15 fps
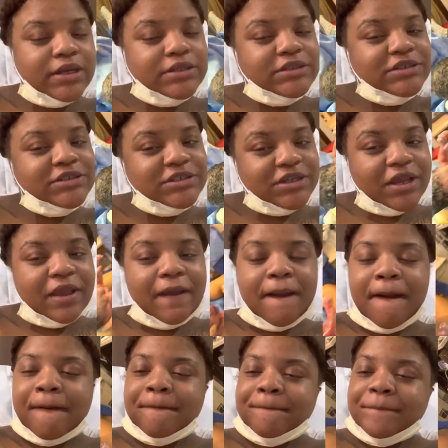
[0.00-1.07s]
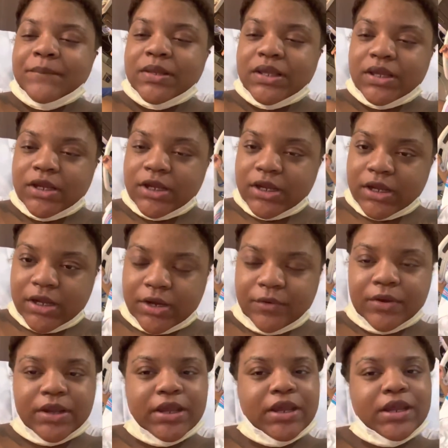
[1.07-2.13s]
Jameer.
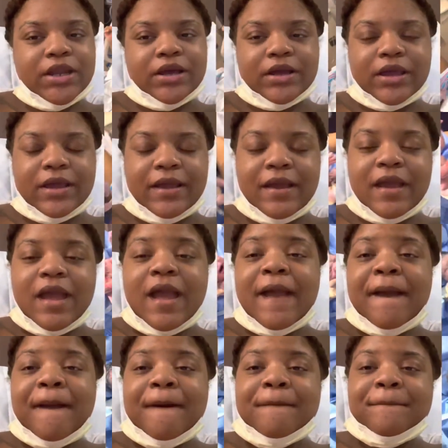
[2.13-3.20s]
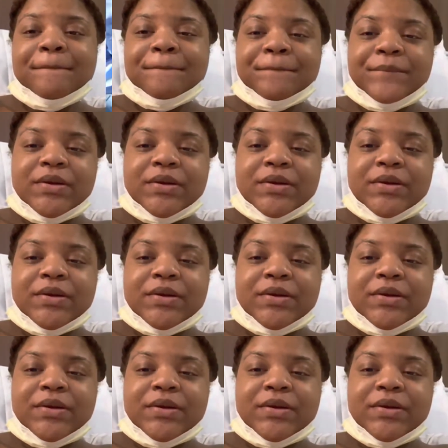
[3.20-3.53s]
Good job.